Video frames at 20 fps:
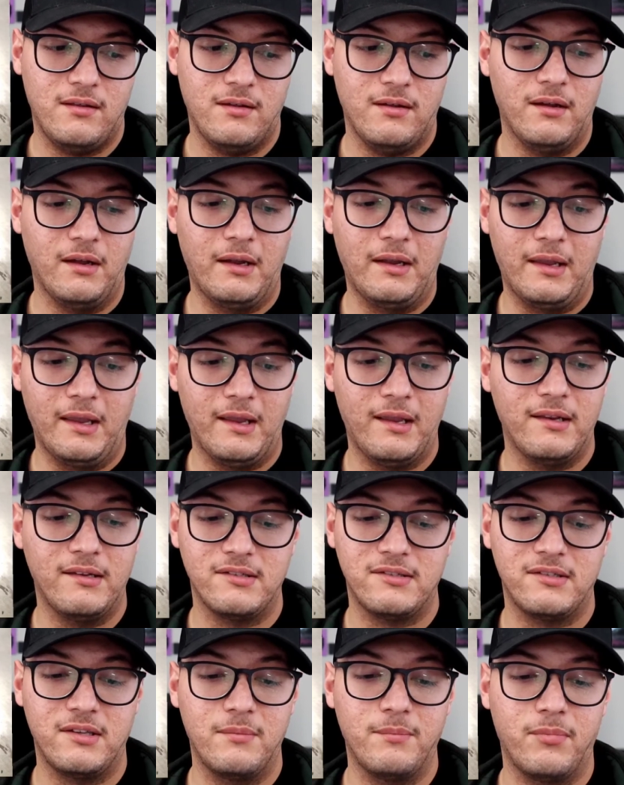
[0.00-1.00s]
again,
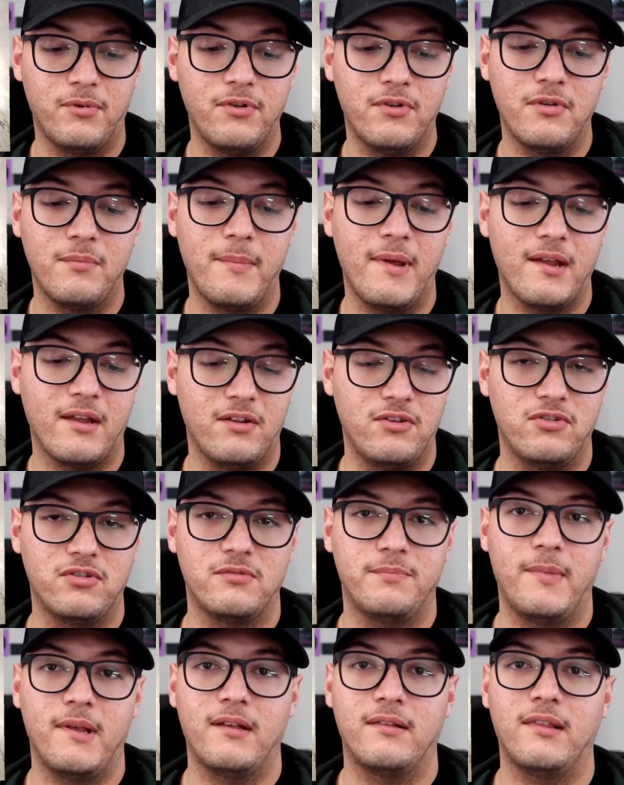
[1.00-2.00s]
simple. You can make it,
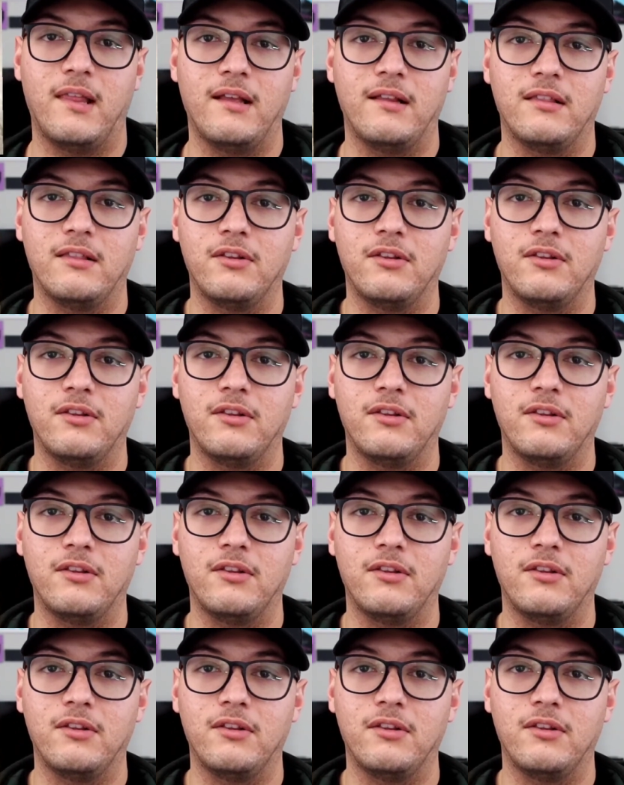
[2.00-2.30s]
just make like